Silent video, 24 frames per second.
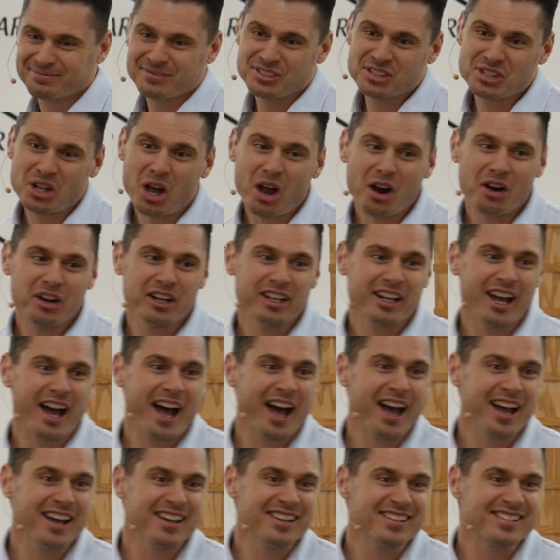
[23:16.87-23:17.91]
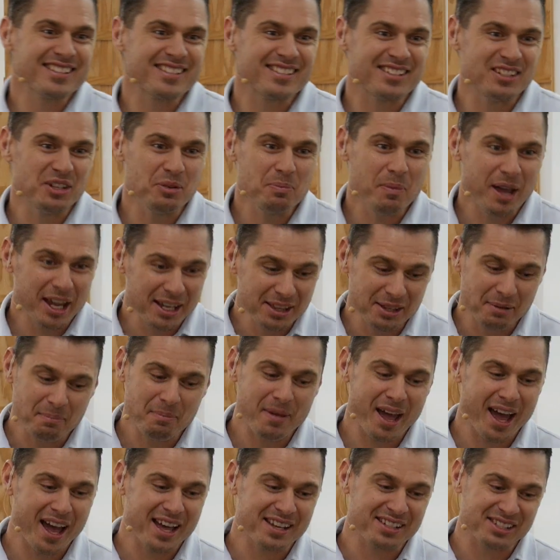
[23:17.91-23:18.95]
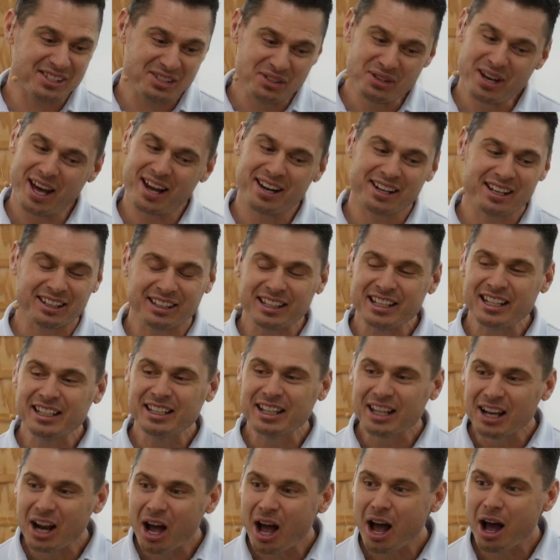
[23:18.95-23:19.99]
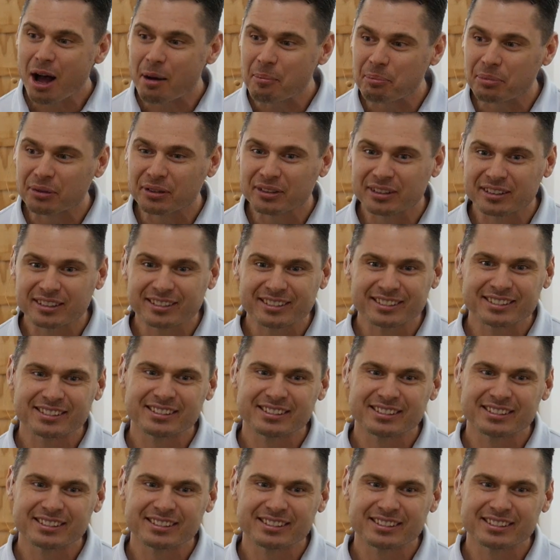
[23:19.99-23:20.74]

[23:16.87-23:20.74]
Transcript: Sorry, guys, you made the mess. You got to clean it up."